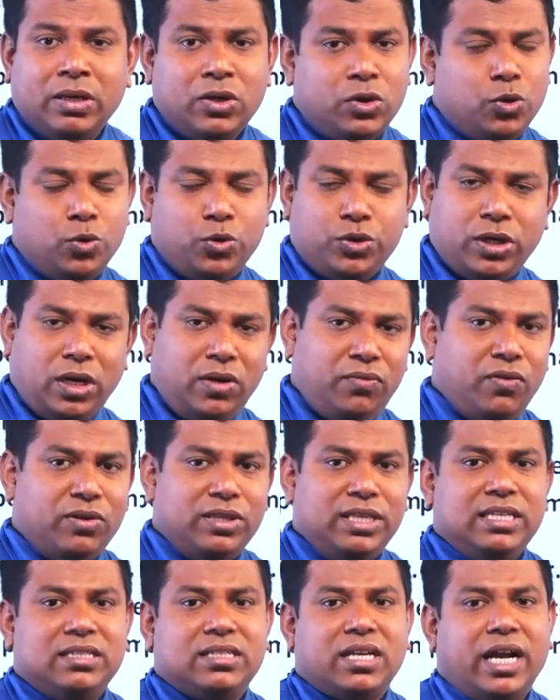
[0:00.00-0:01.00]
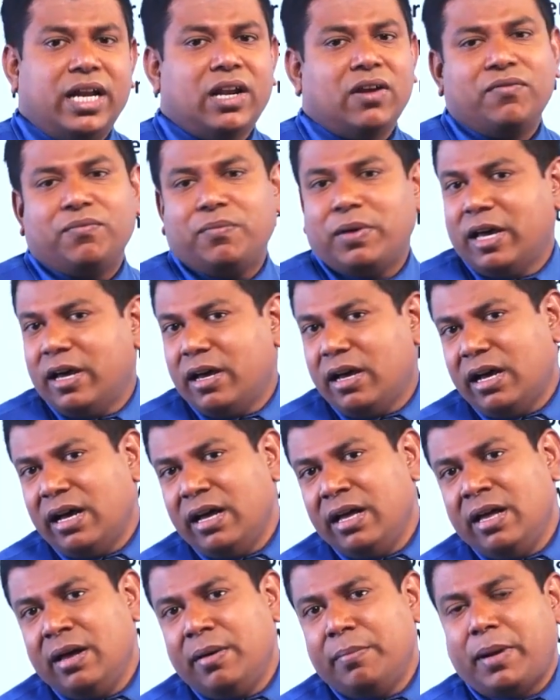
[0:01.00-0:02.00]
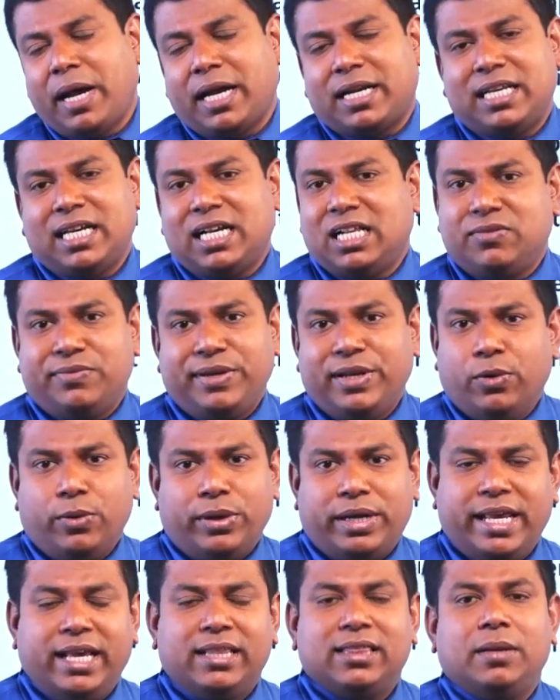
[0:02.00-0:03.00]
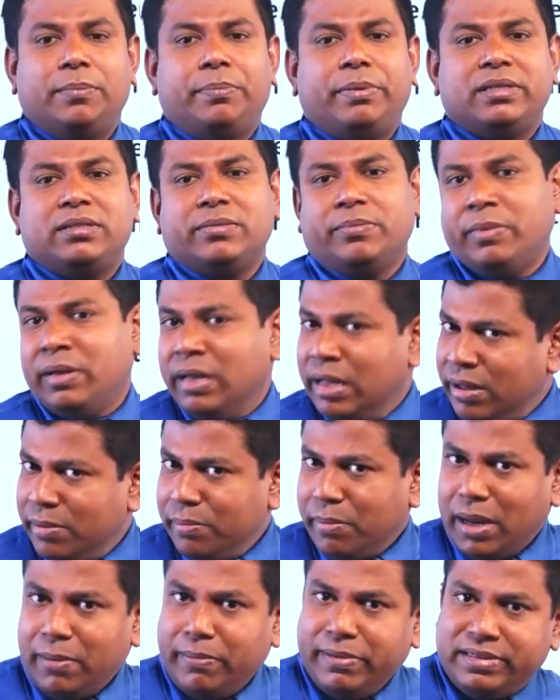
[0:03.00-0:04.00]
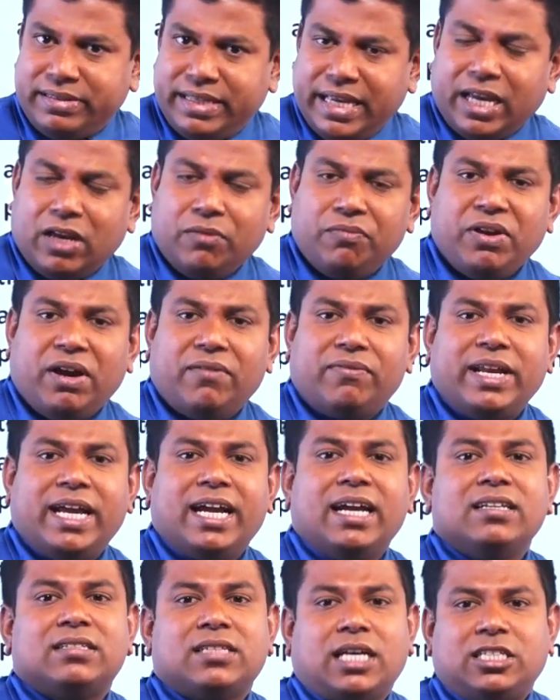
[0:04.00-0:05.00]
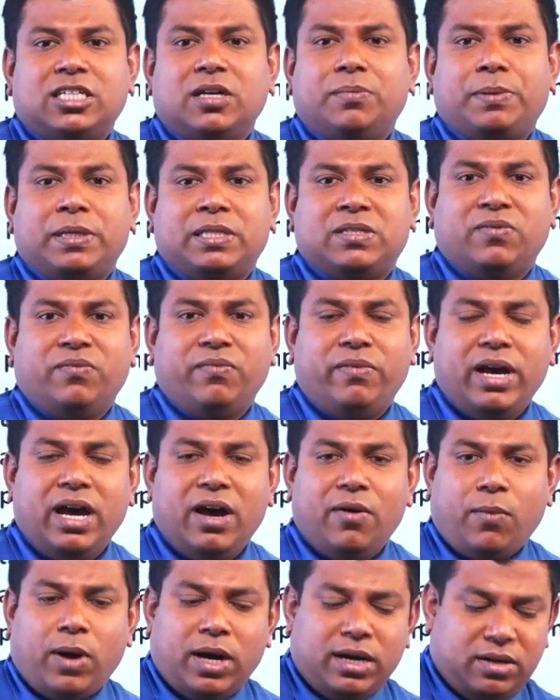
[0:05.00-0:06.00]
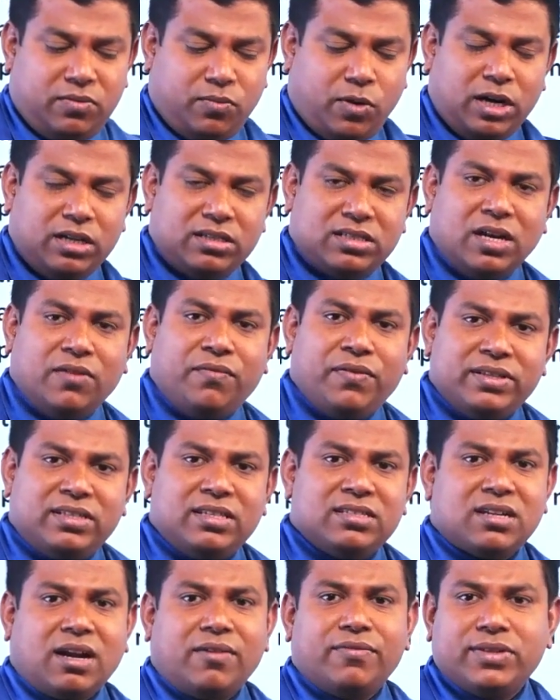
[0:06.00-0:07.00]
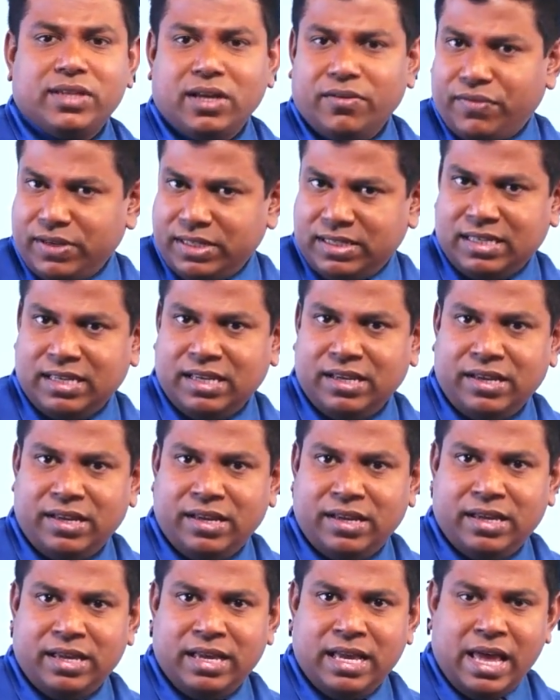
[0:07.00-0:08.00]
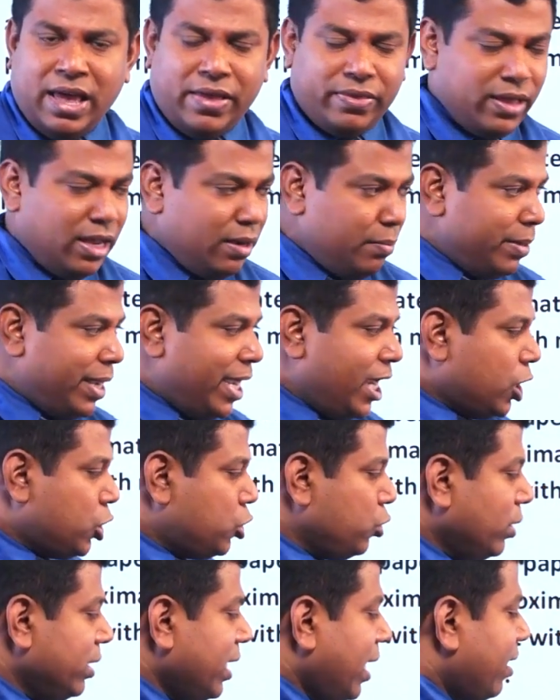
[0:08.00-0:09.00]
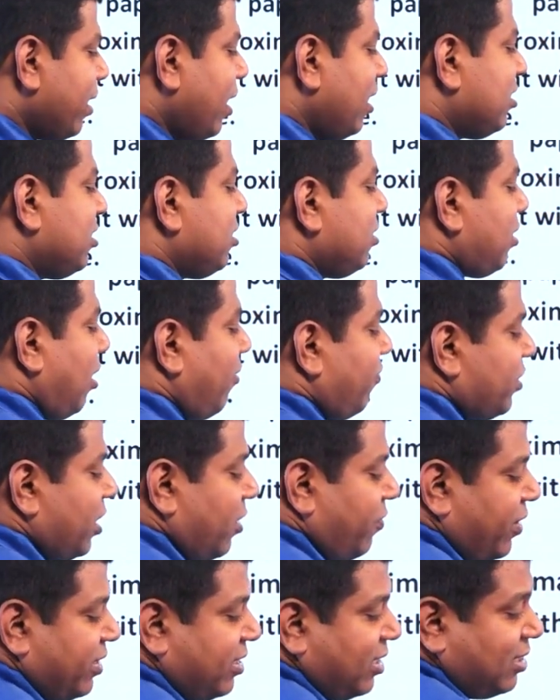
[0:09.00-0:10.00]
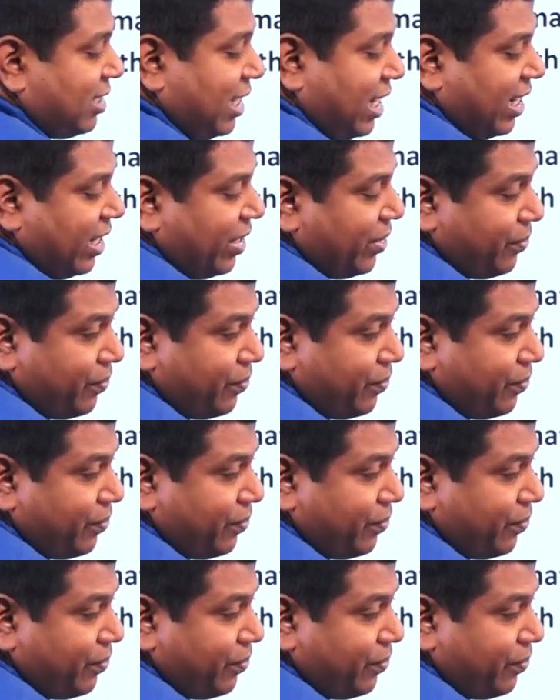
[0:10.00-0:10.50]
Usually for these kind of practicals, we don't take that prism. By mistake, if you have taken such a prism where one surface is rough surface, then make sure that rough surface is here.